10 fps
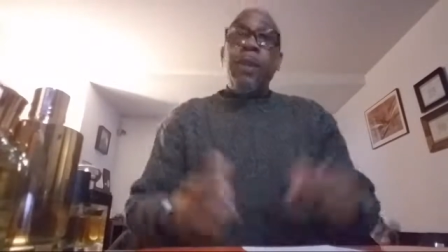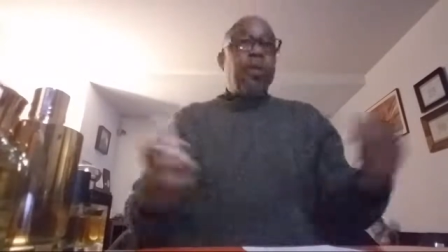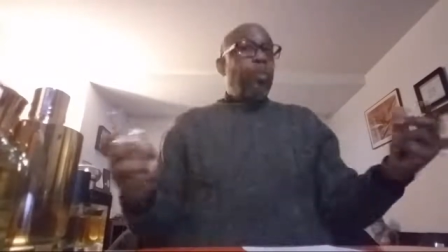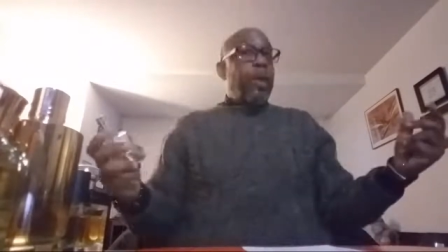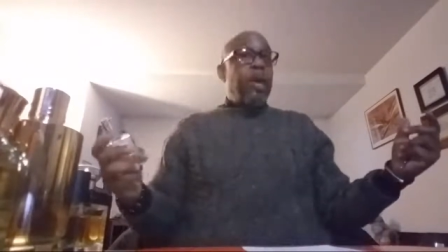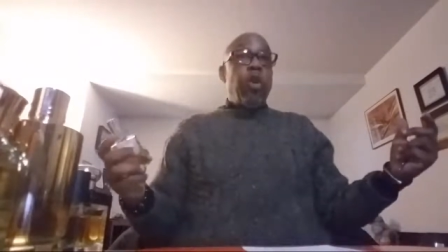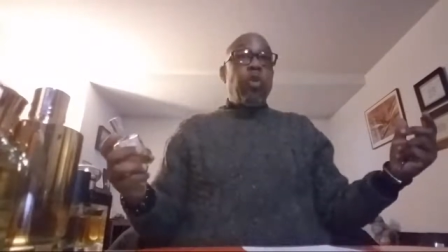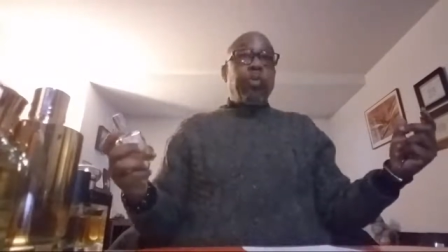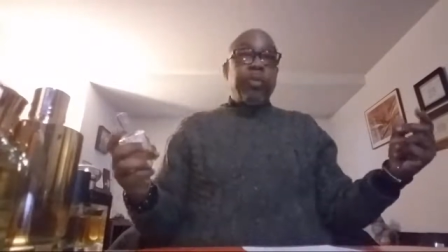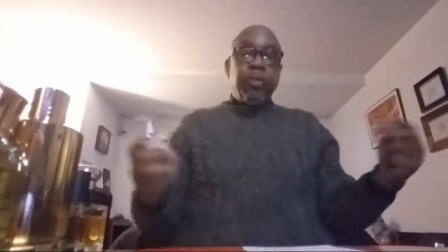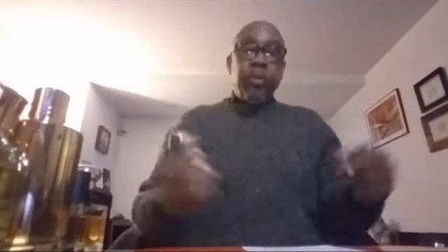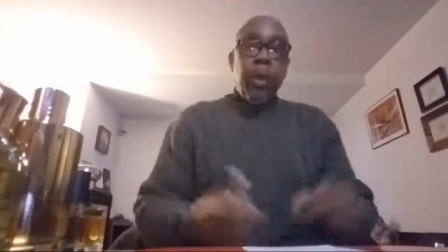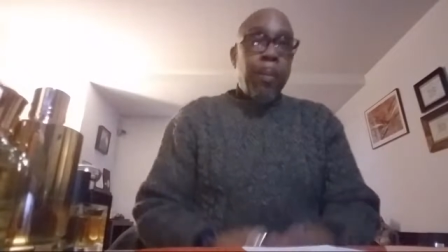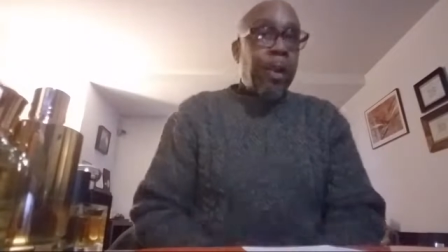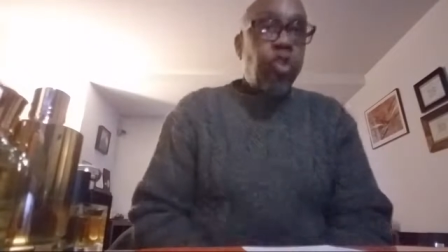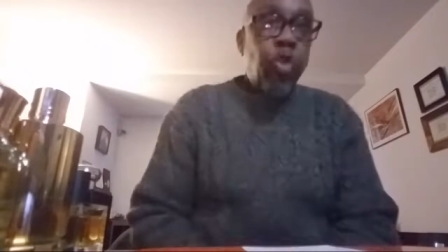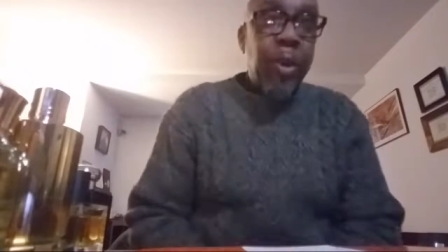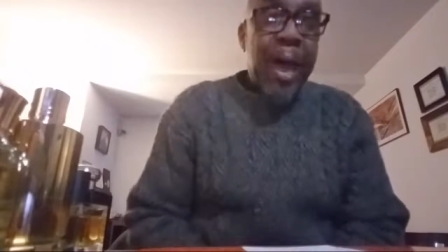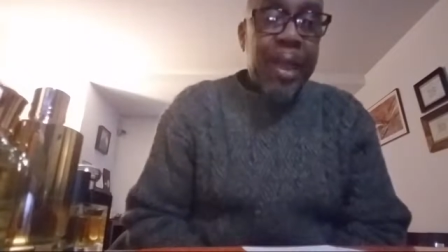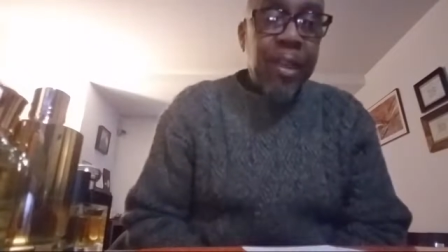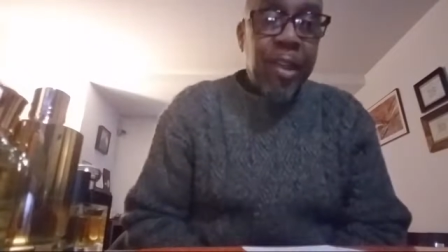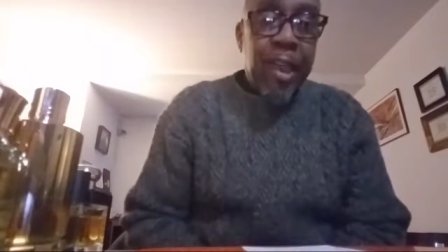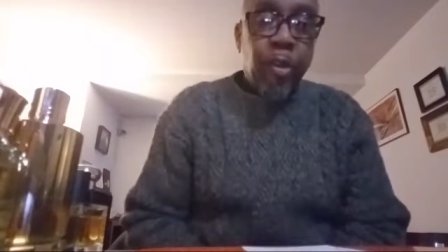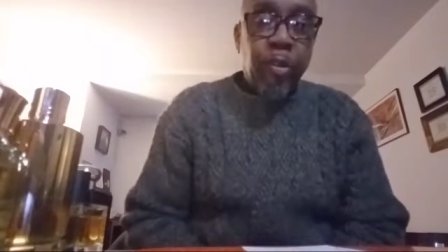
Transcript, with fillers: That's where it goes. But at least you can lock it down,